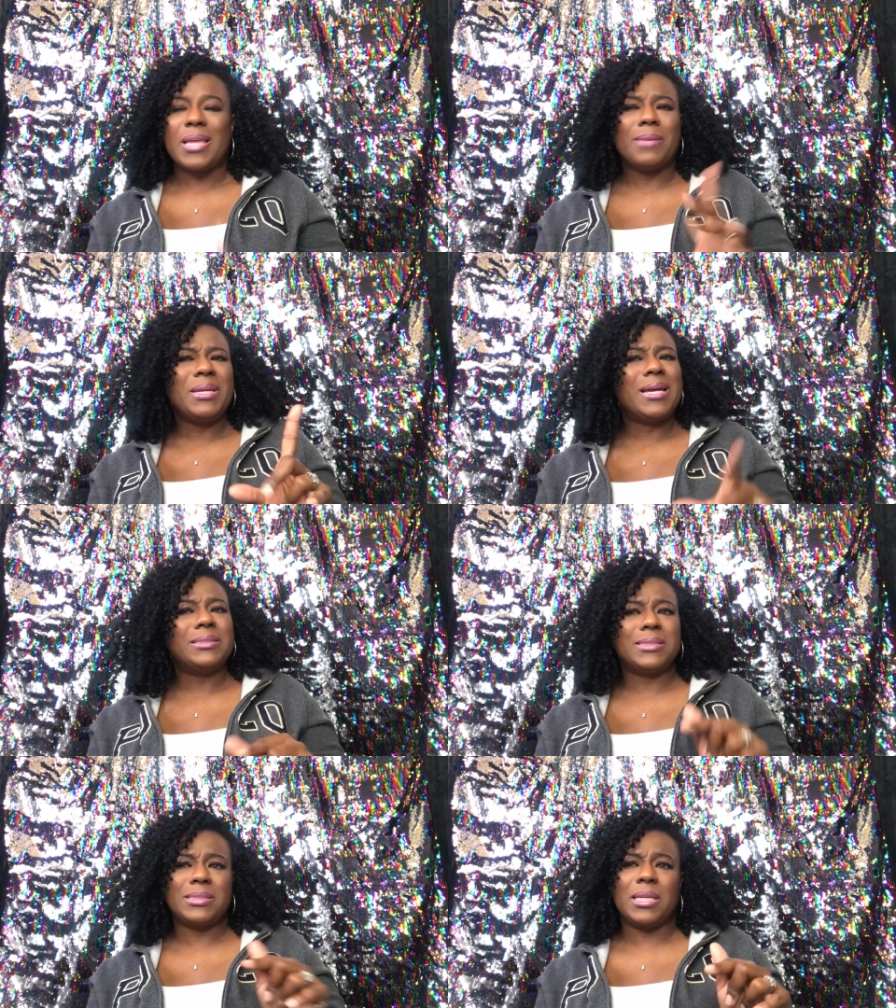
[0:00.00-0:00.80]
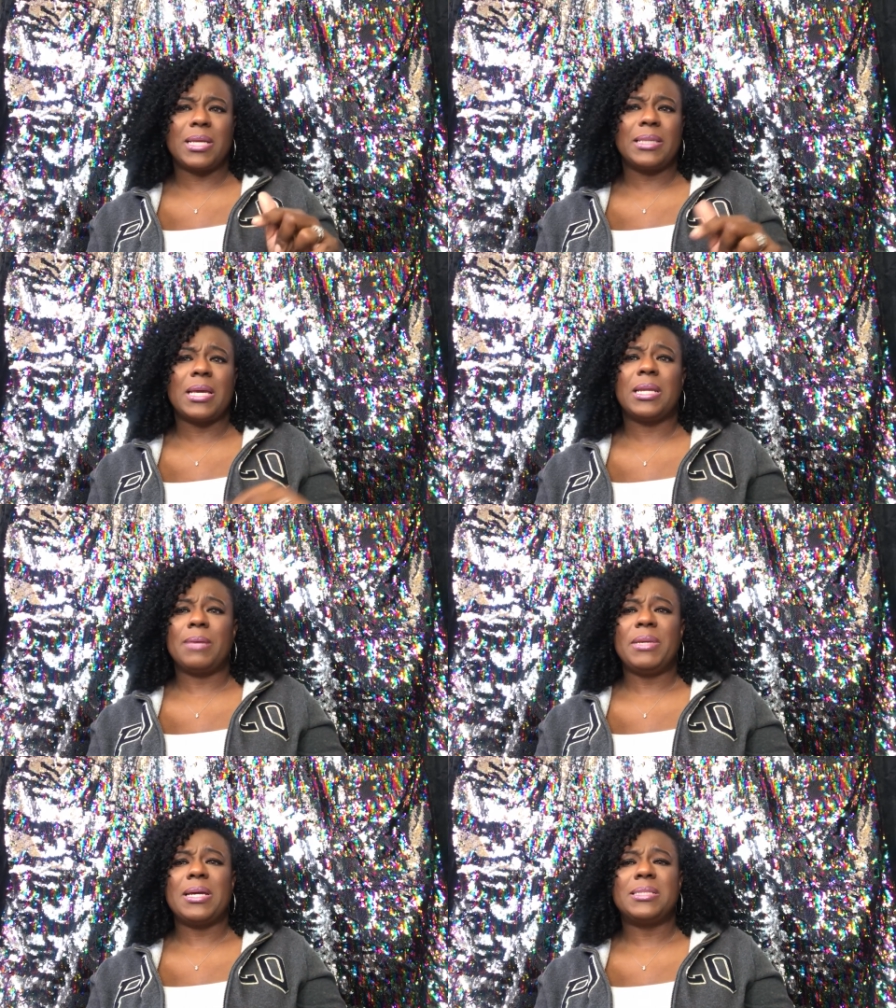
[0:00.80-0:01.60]
And let me not just say it like that.
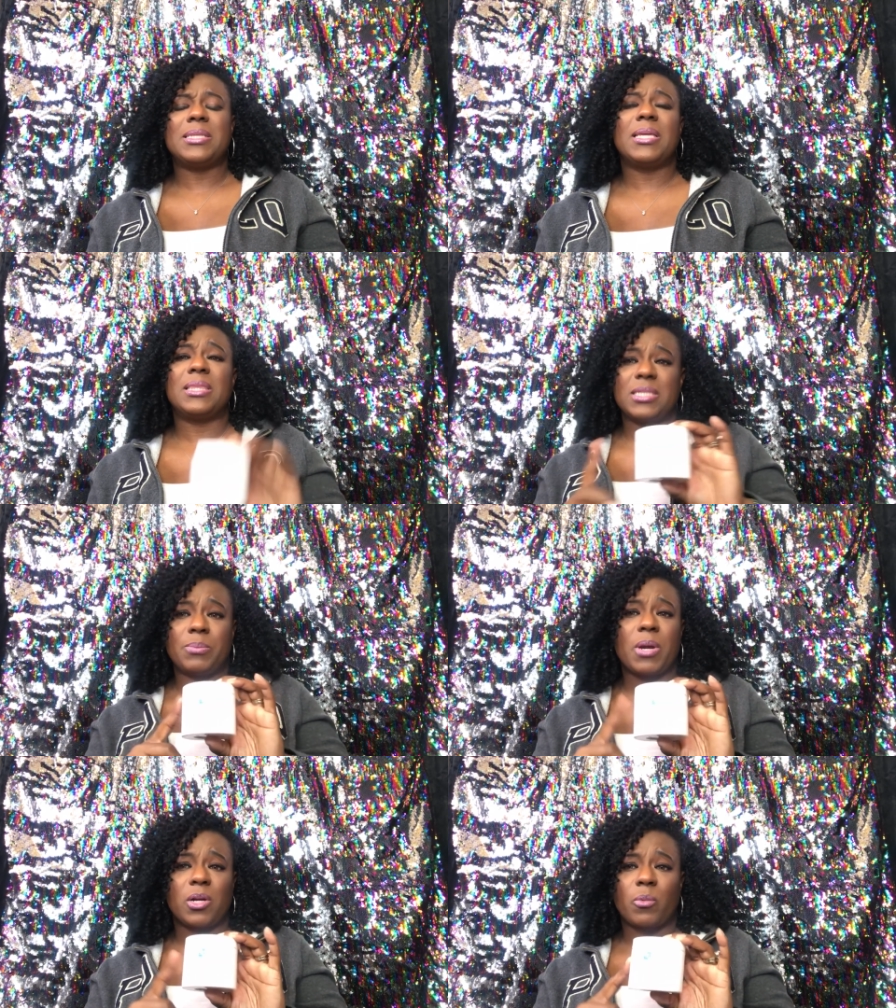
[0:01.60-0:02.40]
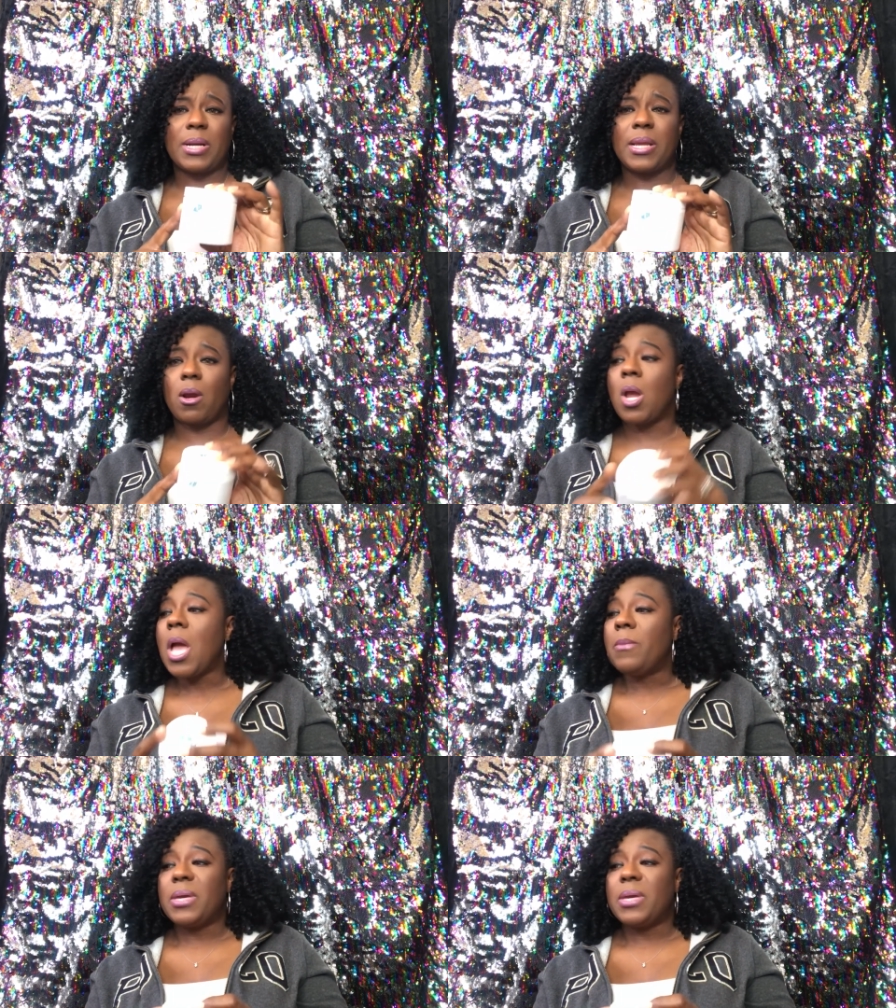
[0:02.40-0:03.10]
Let me not say this product right here,